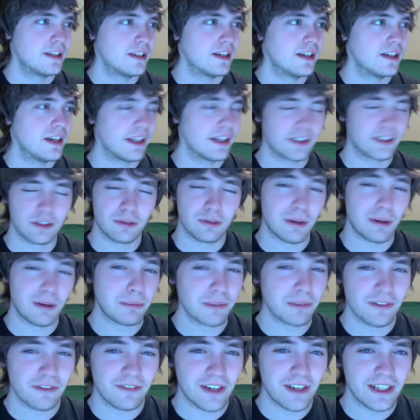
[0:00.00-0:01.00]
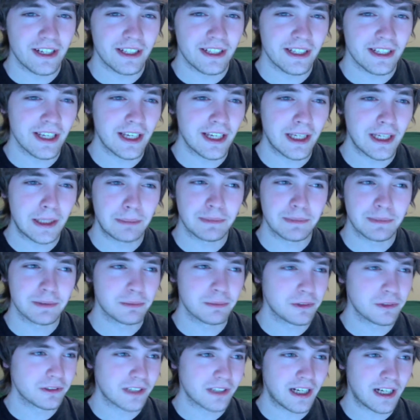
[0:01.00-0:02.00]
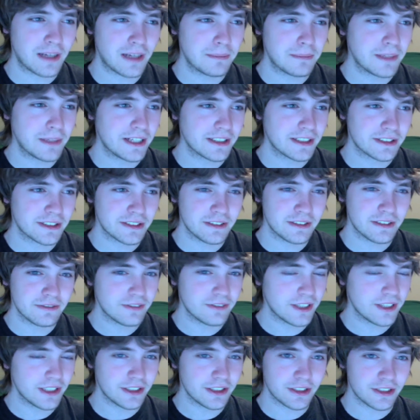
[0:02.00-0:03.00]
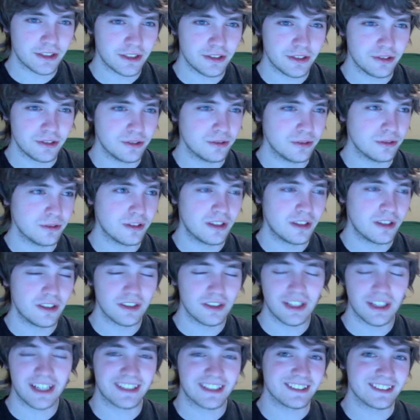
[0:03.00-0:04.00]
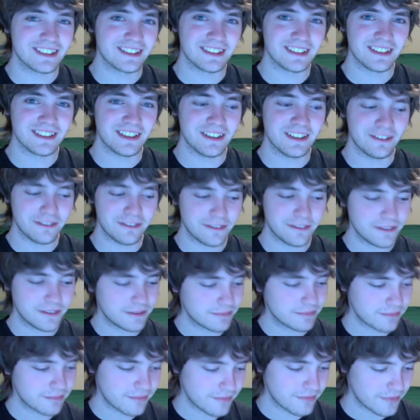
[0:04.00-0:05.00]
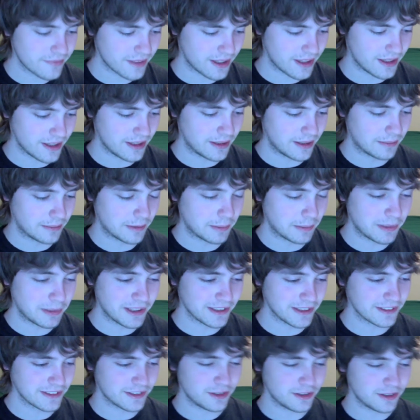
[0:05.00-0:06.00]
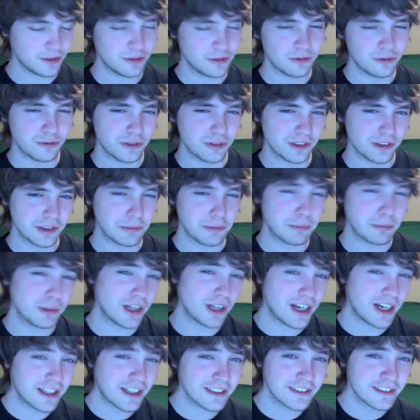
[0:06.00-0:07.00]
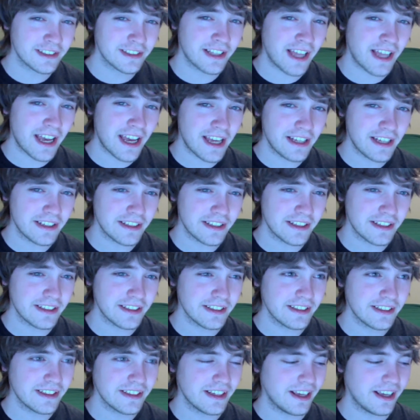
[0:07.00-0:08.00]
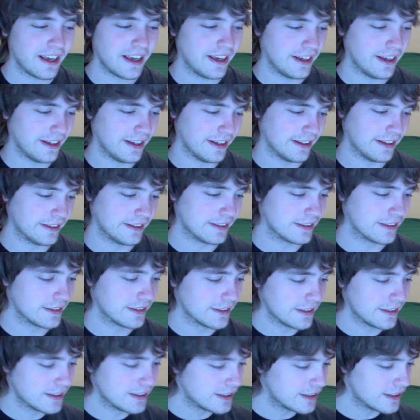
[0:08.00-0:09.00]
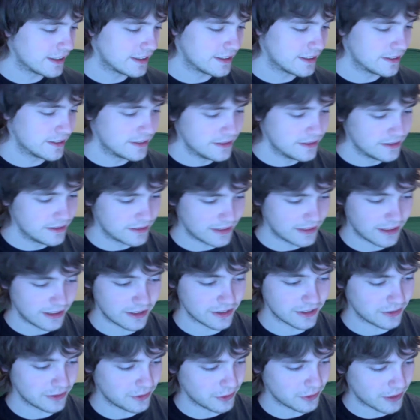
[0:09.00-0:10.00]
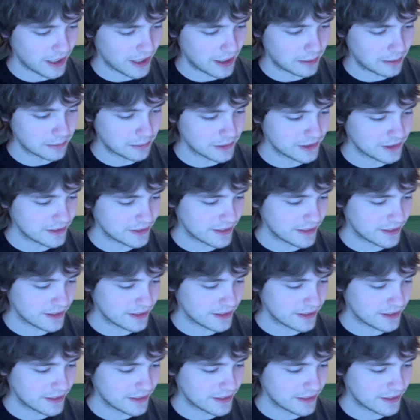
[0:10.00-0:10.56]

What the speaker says: I grew up with fighting games, Mortal Kombat, Street Fighter 2, all that good stuff. The PS2 really broadened that, and here's a few games